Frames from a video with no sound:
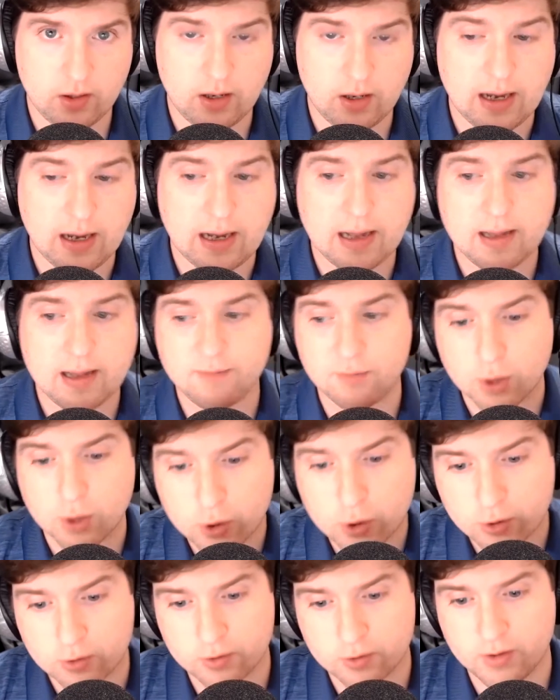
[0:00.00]
I've
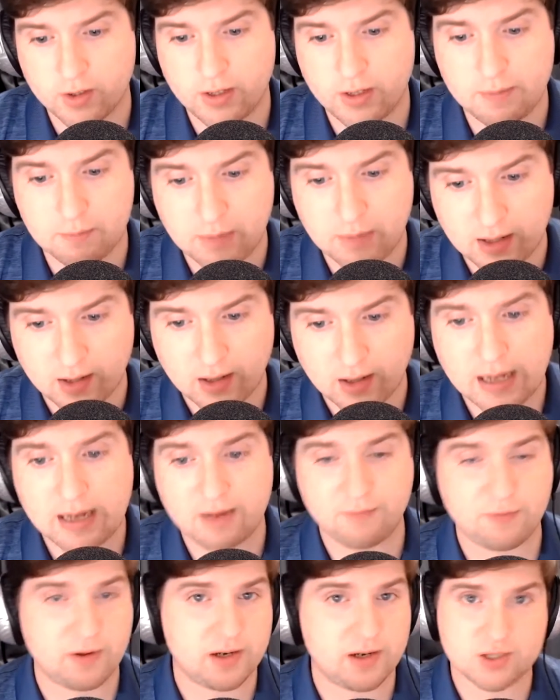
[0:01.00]
learned in my
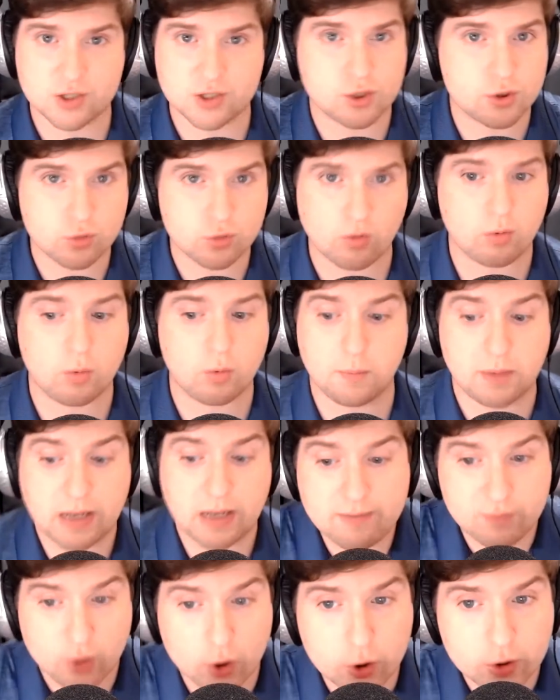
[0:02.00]
life, and it's a short one, but
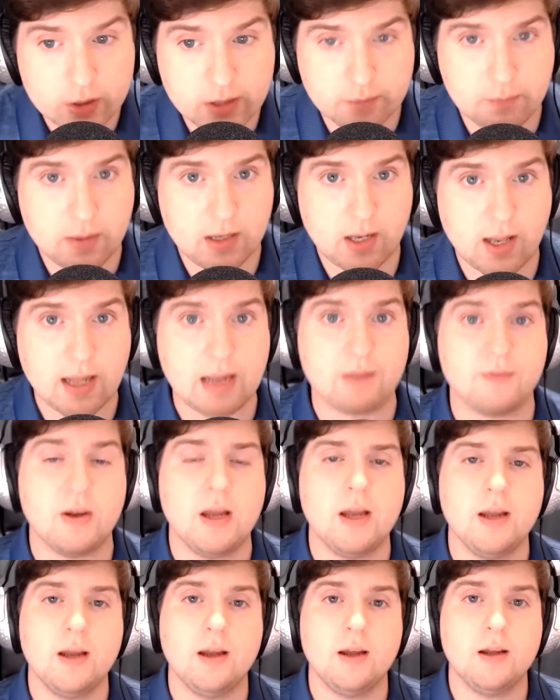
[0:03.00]
I've learned in my life,
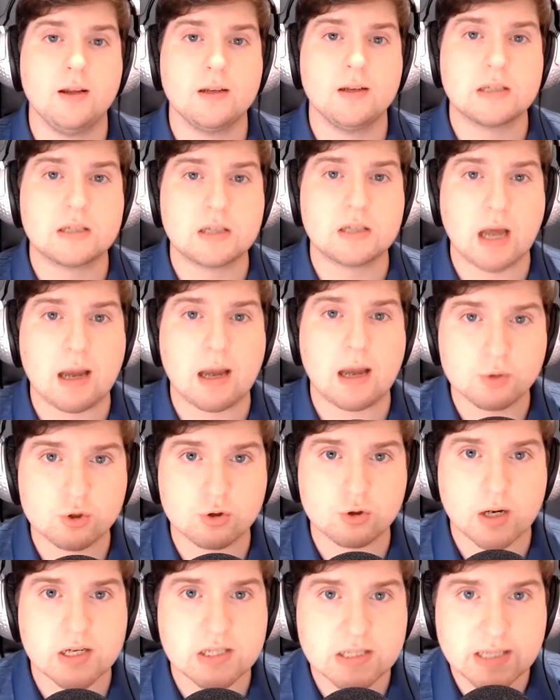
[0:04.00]
stop
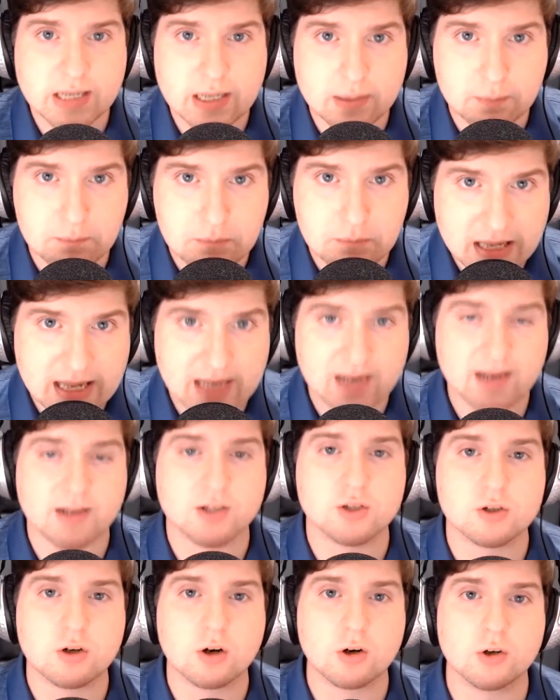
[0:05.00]
trusting in men
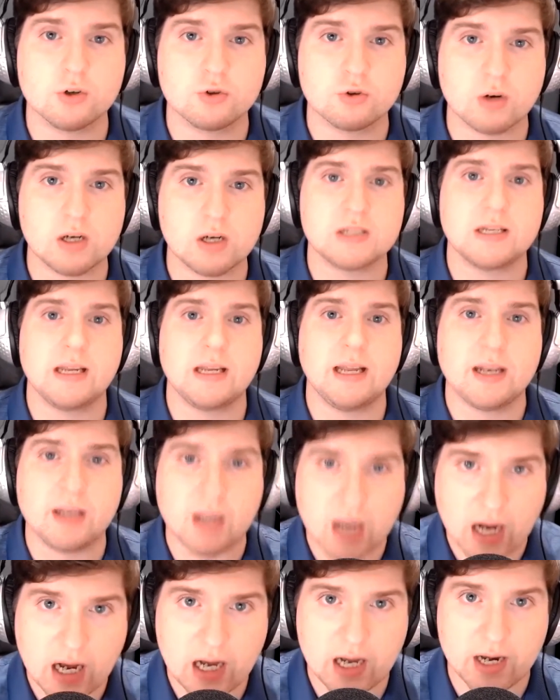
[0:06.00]
and start trusting in
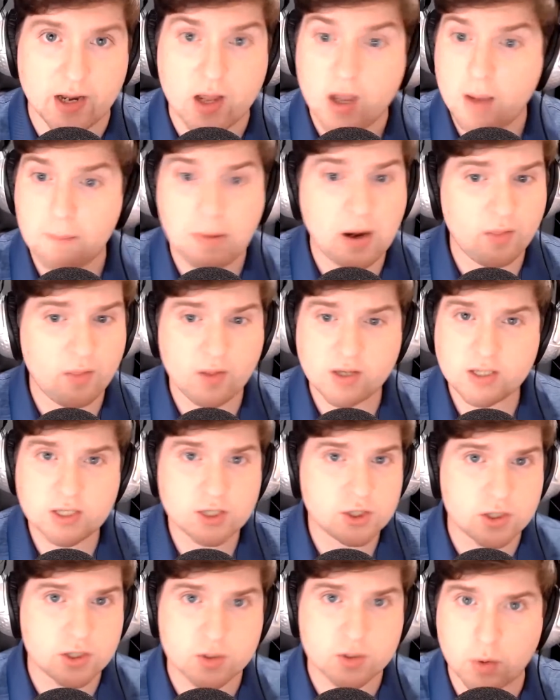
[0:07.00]
God.
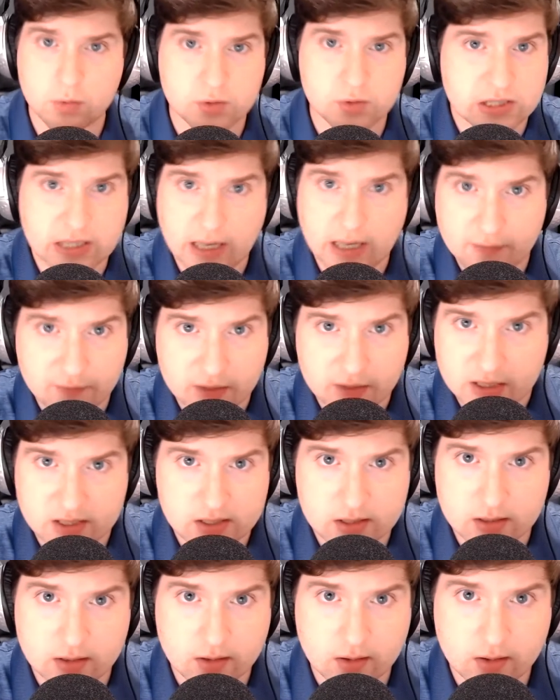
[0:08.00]
Politicians won't save
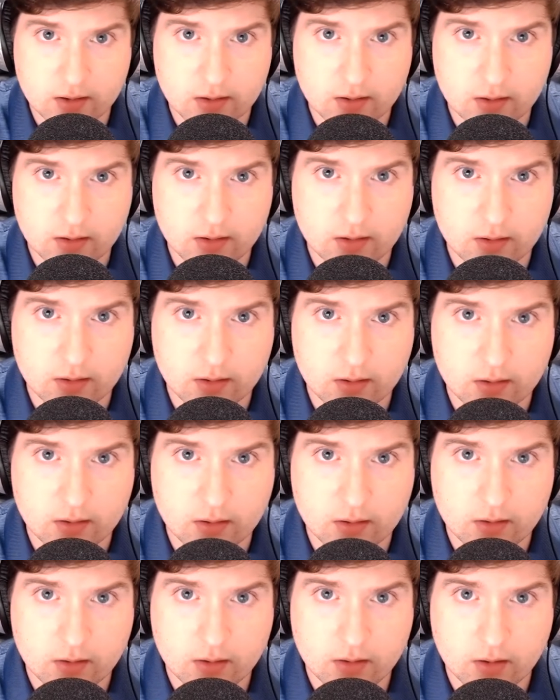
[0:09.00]
us.
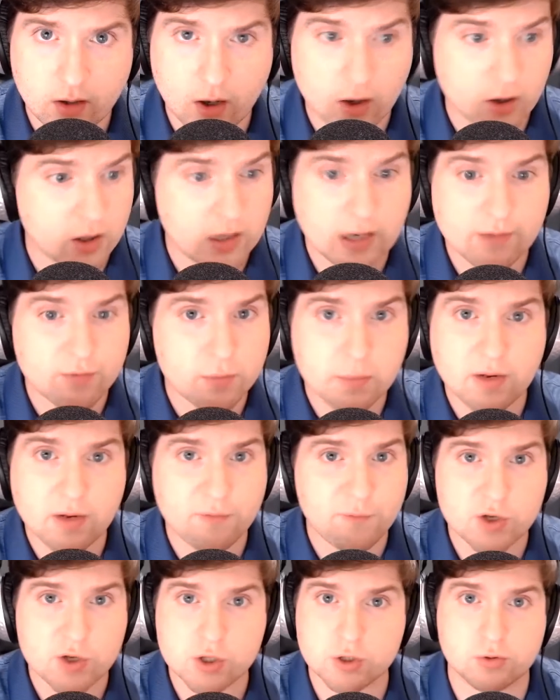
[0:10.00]
Our government
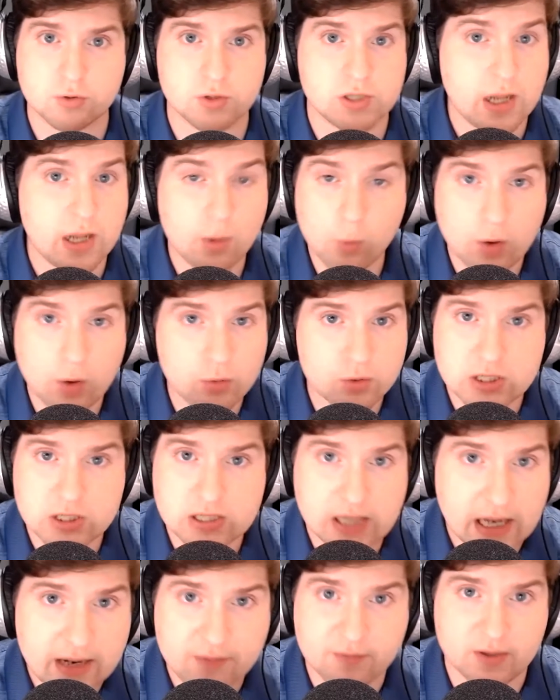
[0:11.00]
officials, they won't
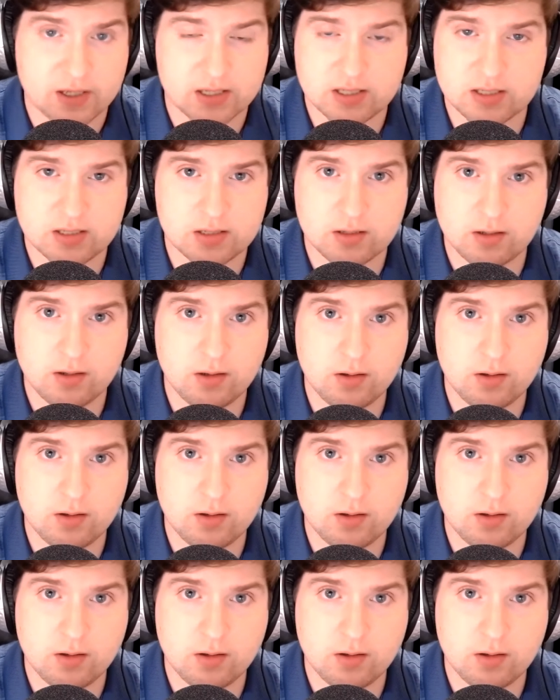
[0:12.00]
save us.